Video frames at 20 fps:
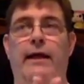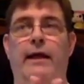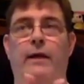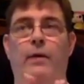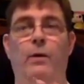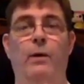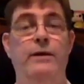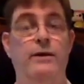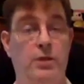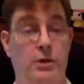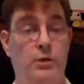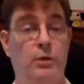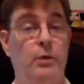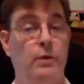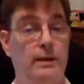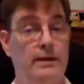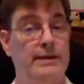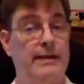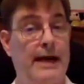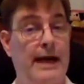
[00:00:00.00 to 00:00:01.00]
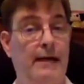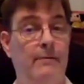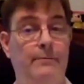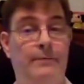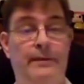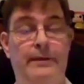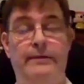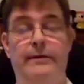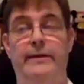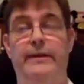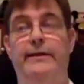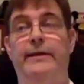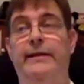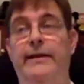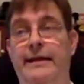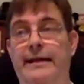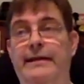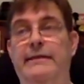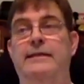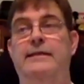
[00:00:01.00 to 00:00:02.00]
when school is out period,
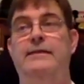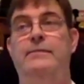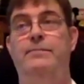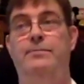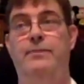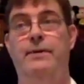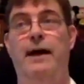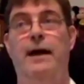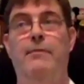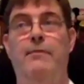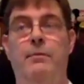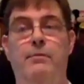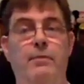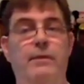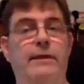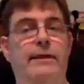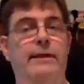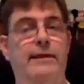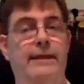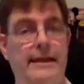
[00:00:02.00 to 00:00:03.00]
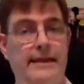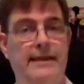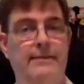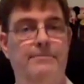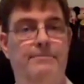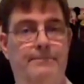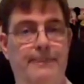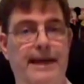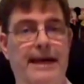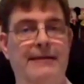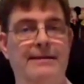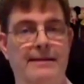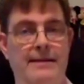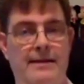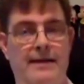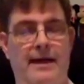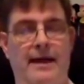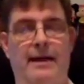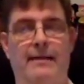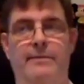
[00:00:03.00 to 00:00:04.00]
it's probably the best
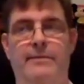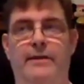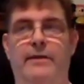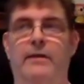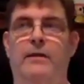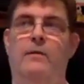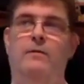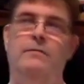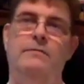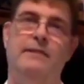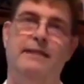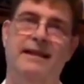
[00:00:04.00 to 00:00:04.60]
time to go.